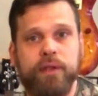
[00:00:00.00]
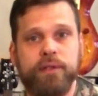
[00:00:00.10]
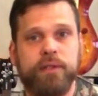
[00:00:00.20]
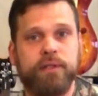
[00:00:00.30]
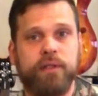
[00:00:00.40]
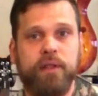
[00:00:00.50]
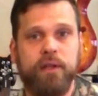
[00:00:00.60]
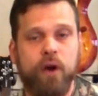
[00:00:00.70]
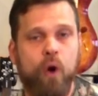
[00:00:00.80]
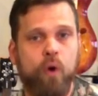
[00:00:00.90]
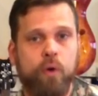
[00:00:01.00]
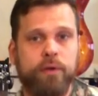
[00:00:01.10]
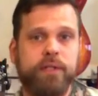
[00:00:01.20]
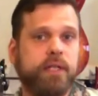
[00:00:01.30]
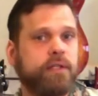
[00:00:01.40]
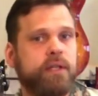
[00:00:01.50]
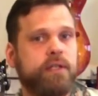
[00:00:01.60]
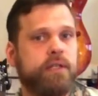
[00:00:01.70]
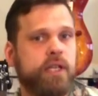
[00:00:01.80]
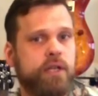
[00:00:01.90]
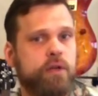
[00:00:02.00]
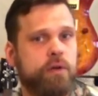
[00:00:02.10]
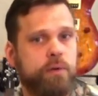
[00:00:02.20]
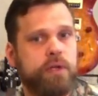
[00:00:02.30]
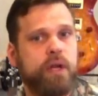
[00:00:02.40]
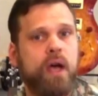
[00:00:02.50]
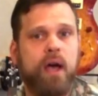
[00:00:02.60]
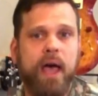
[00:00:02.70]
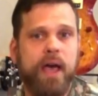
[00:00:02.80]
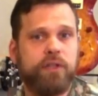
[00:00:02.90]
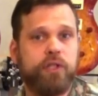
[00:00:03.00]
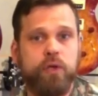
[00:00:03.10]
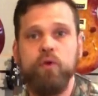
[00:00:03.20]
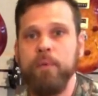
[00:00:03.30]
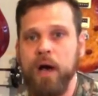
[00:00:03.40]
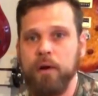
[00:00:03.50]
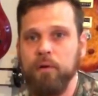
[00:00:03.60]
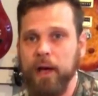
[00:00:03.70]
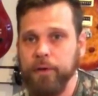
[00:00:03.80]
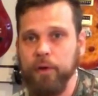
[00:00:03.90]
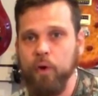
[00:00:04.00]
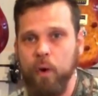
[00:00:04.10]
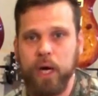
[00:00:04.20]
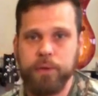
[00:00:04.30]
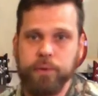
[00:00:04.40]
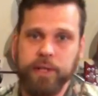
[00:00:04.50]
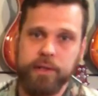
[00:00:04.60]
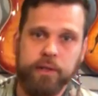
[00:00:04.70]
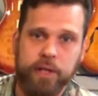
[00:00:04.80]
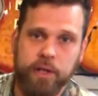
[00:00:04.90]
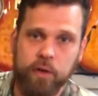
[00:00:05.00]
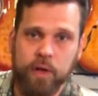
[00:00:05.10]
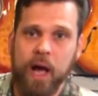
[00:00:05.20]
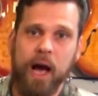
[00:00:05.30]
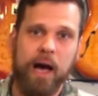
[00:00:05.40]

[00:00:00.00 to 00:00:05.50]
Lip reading: This is the old discontinued S2 model. I don't know why it was discontinued.